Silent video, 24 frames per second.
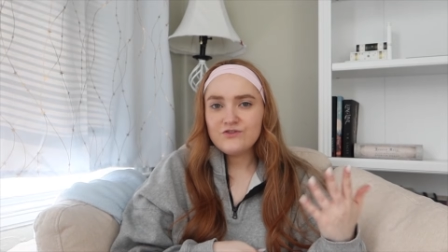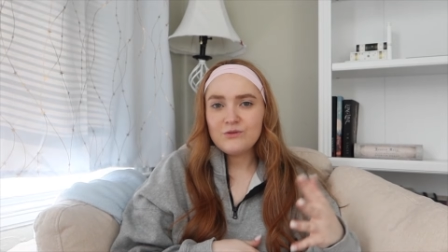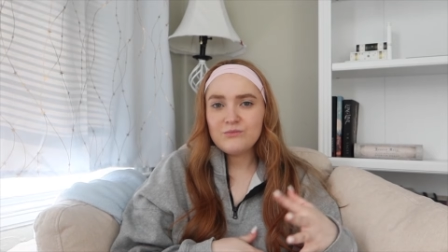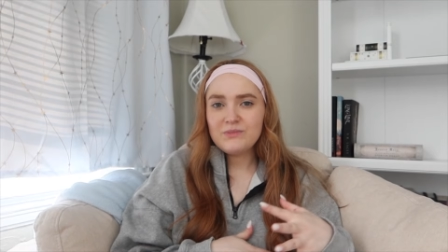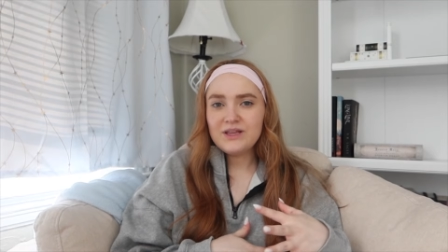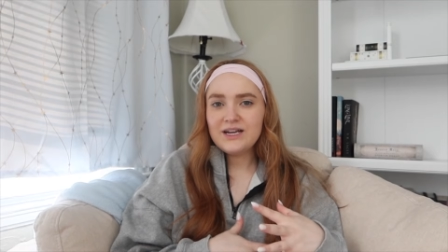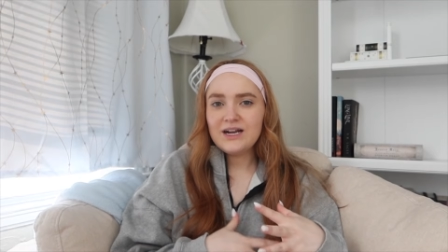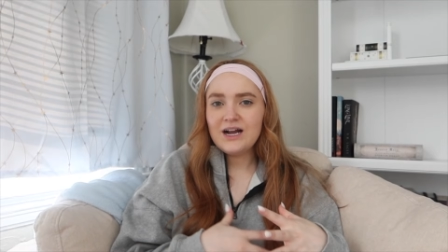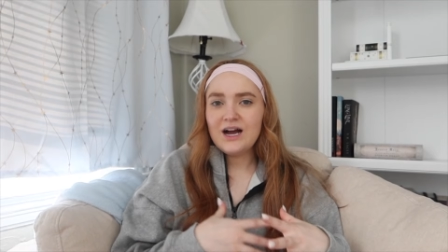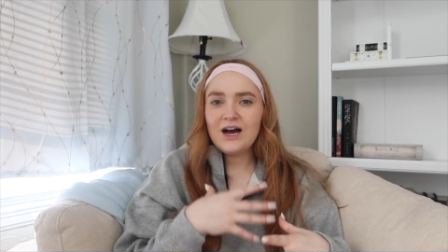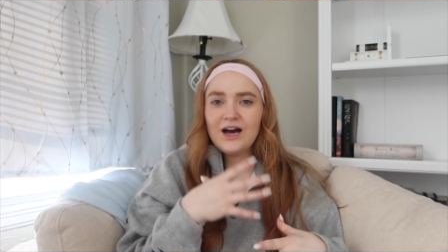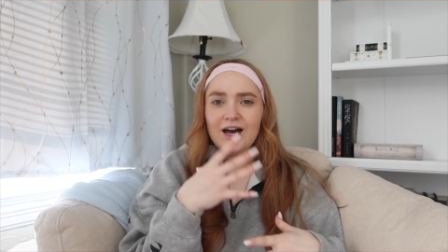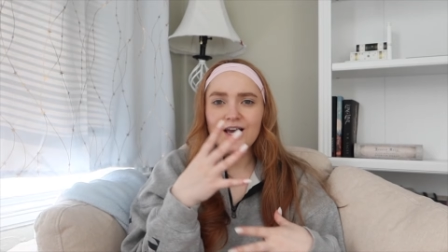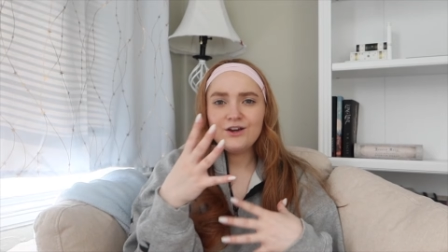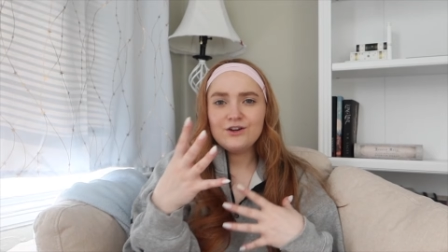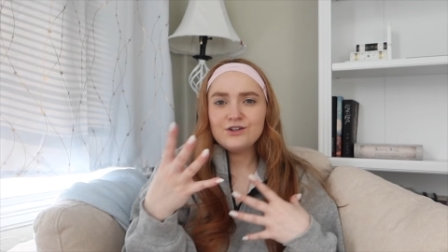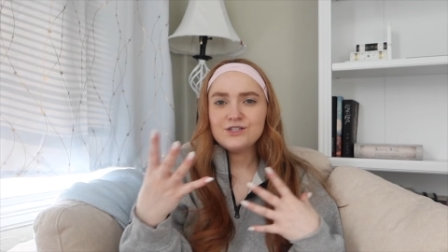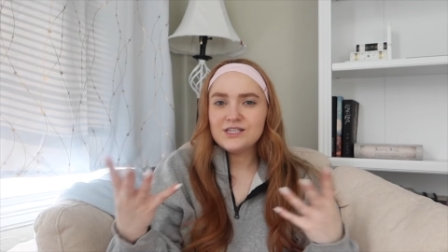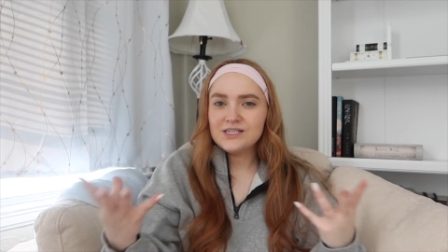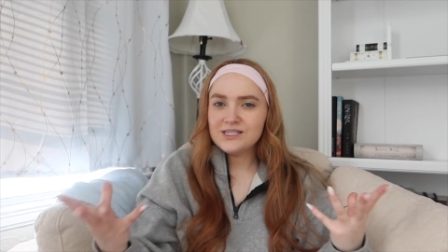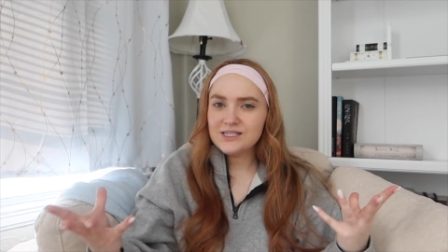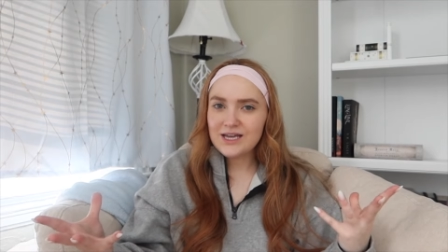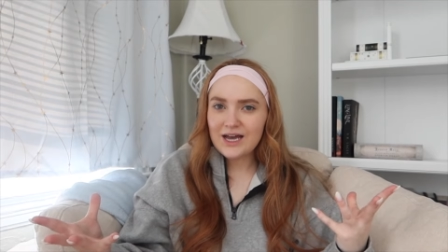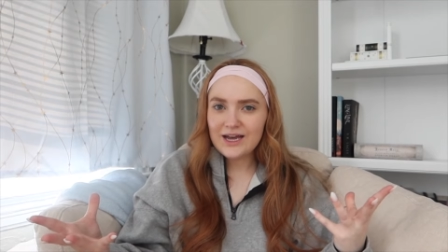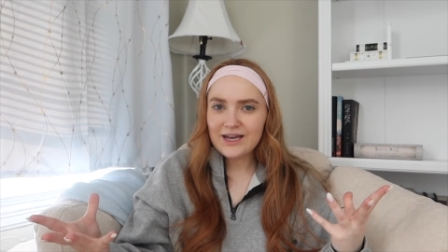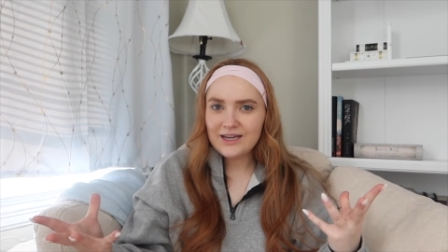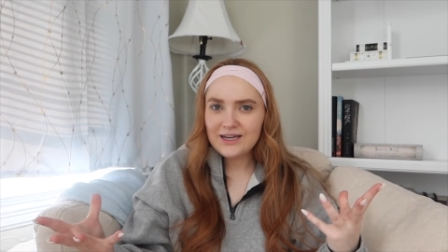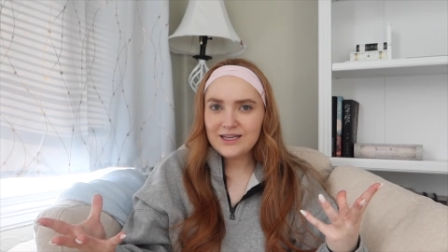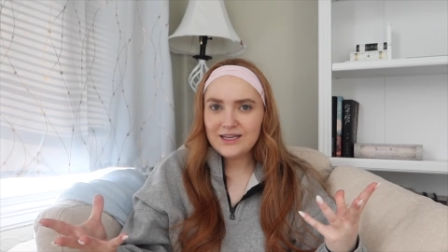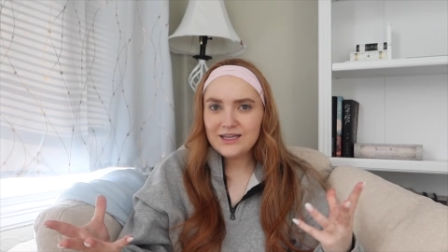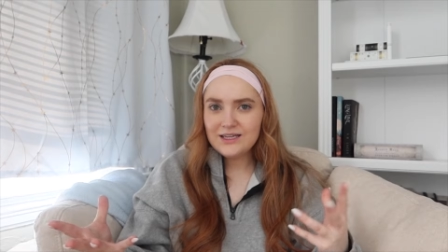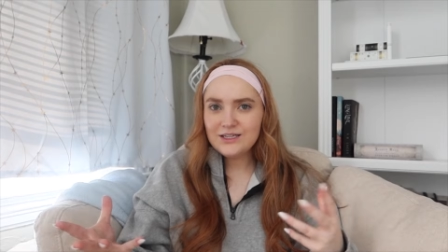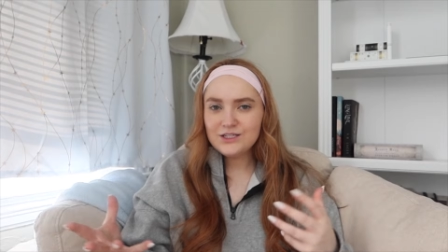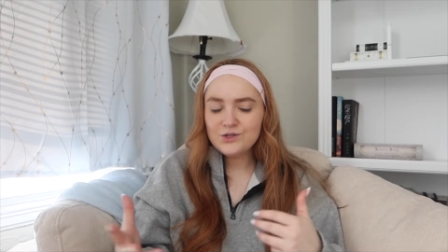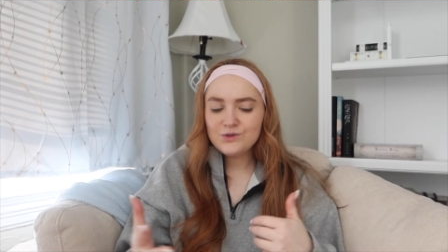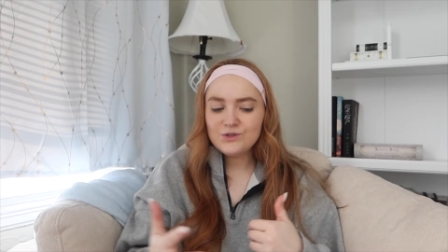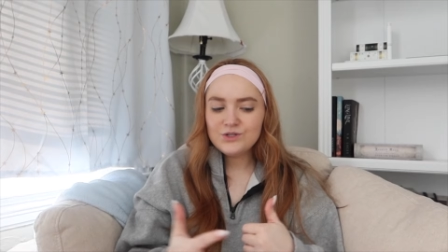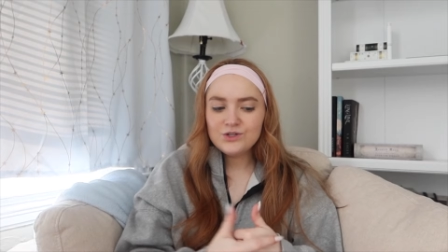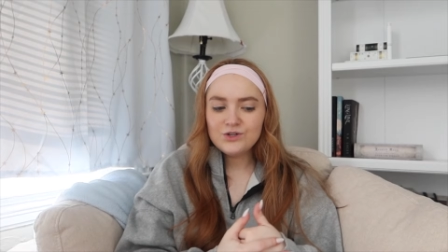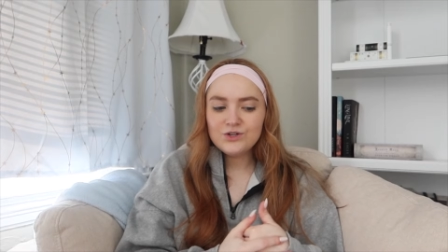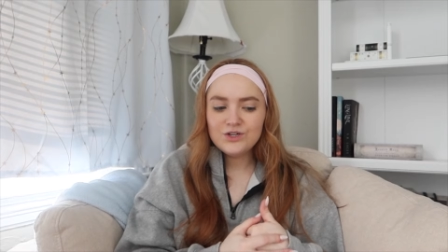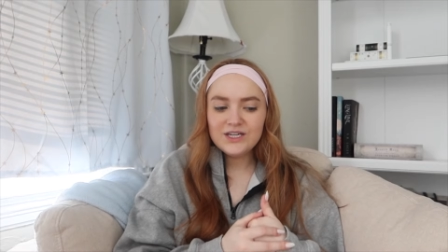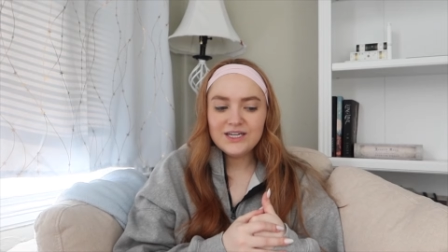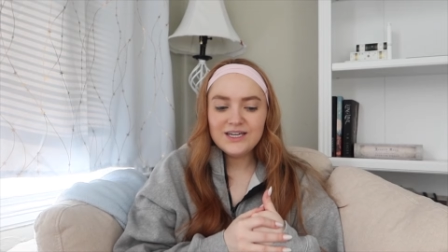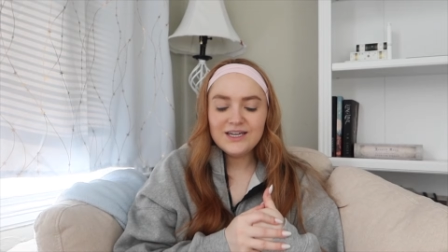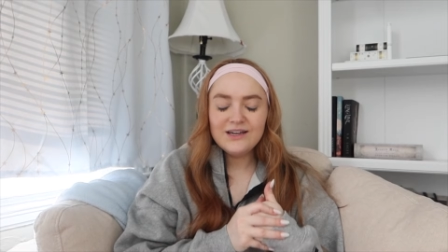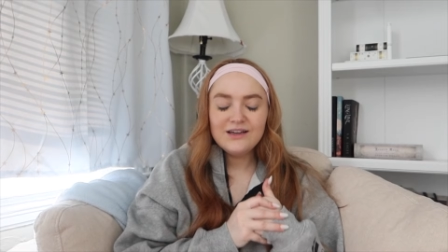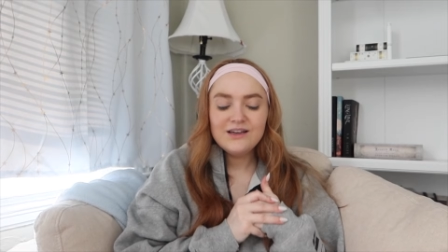from like higher society to a
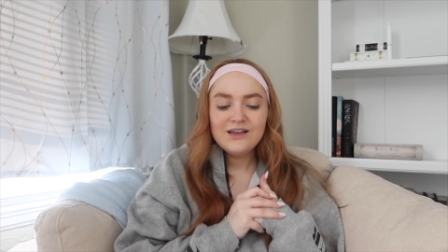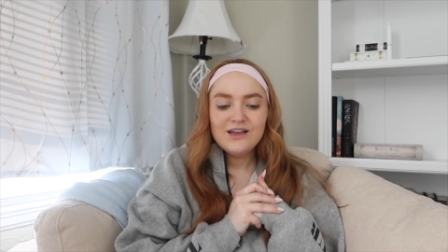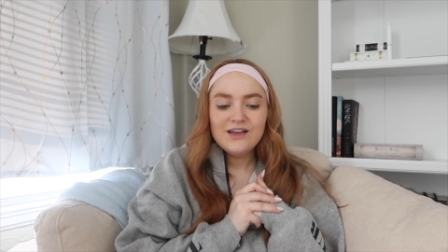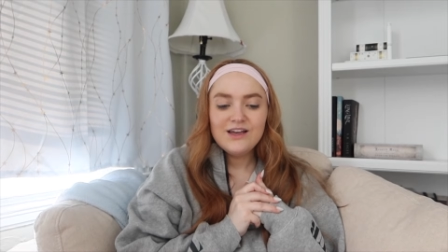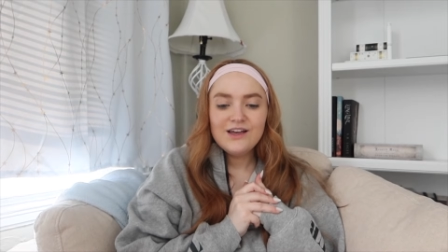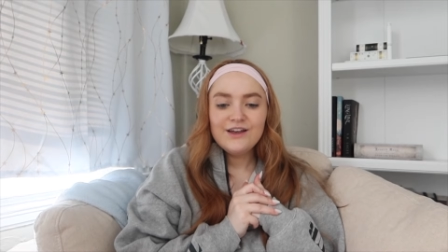degree.